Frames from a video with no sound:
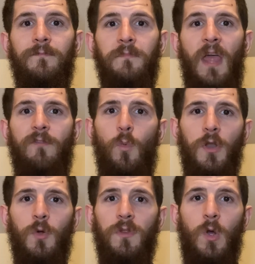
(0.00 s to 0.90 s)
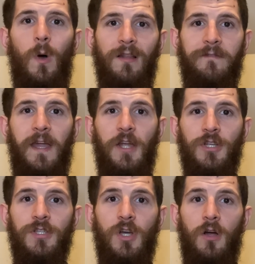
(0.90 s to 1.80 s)
Ever wonder what the
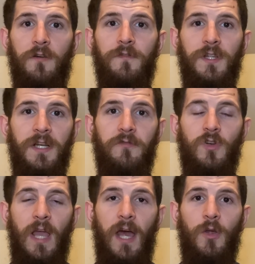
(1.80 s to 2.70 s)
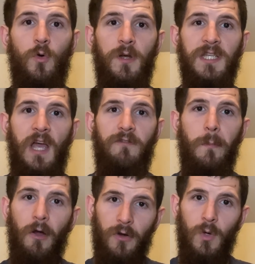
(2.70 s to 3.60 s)
qualifications are for the different categories of
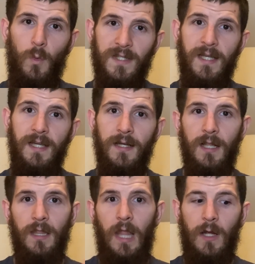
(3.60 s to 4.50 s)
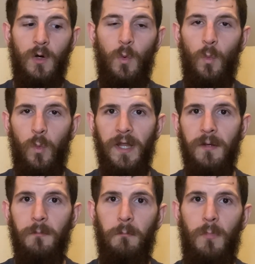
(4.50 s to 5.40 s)
American whiskey, like wheat,
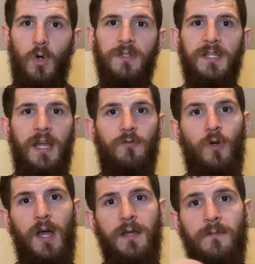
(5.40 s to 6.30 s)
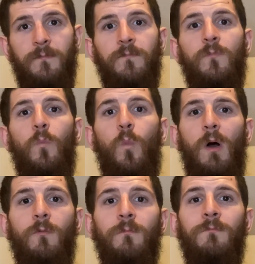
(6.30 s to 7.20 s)
malt, and rye?
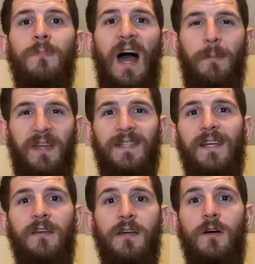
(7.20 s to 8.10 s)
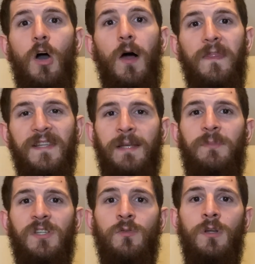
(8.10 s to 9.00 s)
Well, I'm going to tell you on this
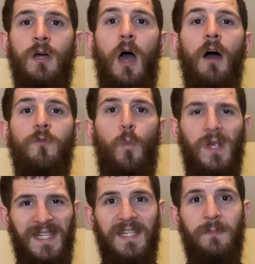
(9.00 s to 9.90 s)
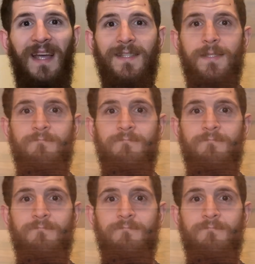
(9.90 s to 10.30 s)
episode of Whiskey Specs.